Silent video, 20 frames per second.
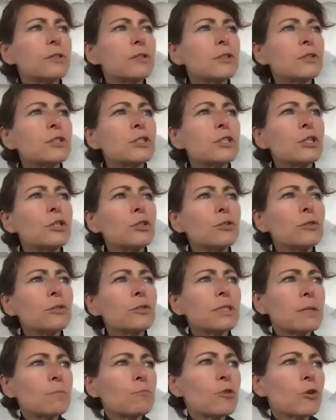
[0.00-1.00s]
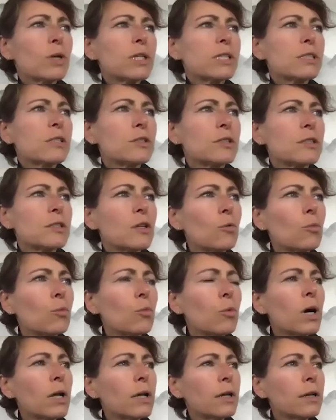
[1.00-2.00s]
two separate questions. So
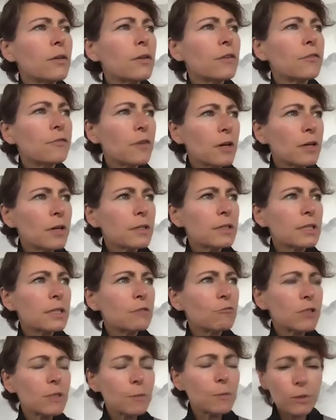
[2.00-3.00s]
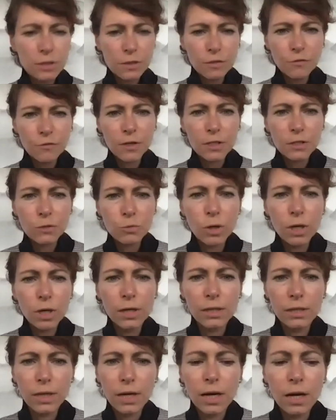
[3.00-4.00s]
one, in response to the first
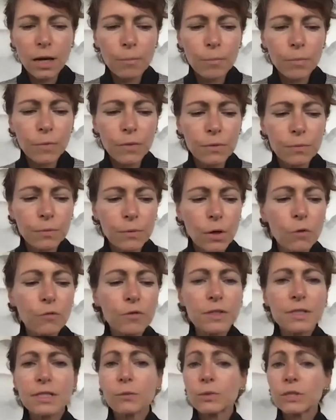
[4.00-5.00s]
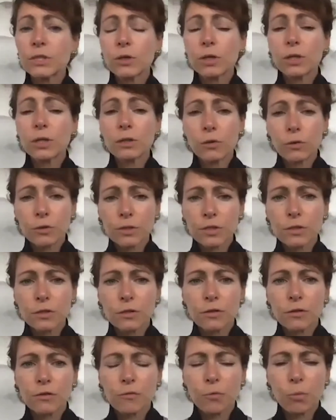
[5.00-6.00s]
one, obviously we're doing lots
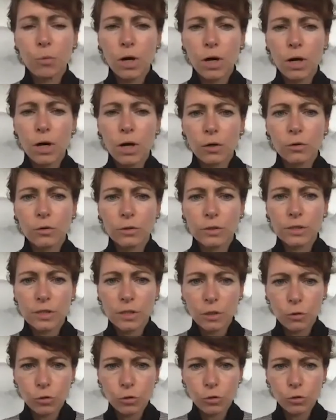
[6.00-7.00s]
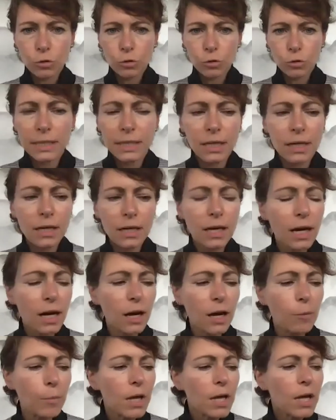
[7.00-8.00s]
of work on social media.
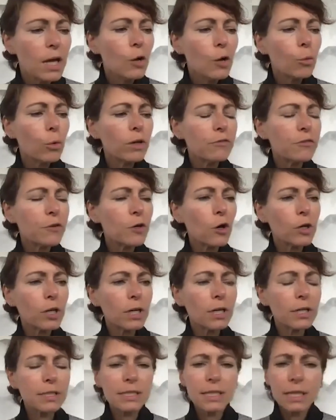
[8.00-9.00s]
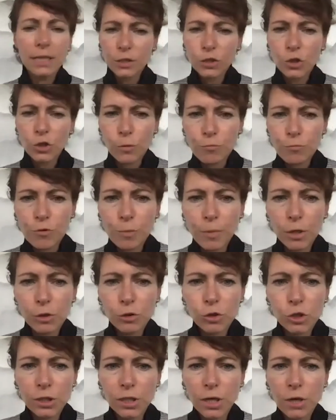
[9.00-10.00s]
We've got a TikTok
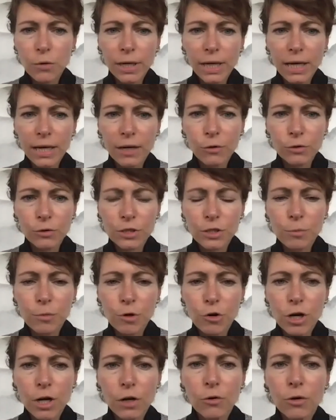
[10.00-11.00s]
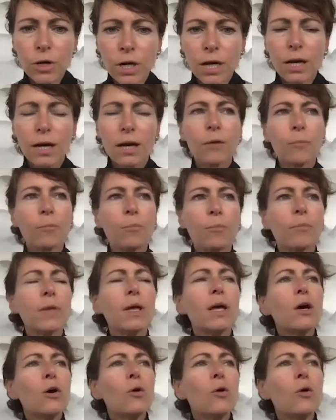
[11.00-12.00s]
promotion going out tomorrow,
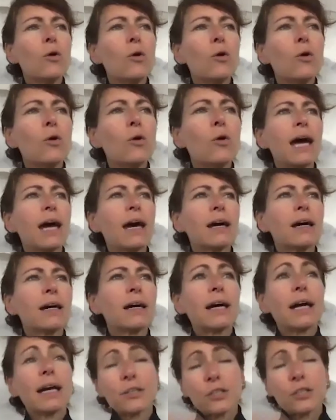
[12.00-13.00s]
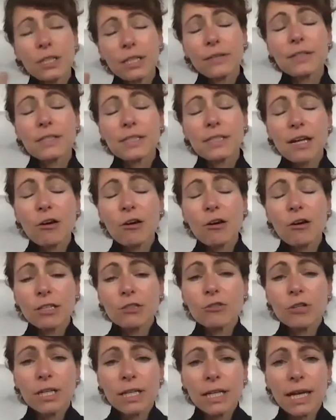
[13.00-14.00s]
where actually this
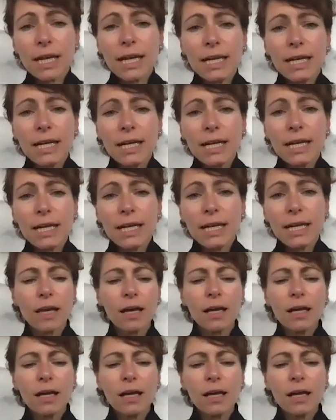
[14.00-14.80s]
character again, Layla,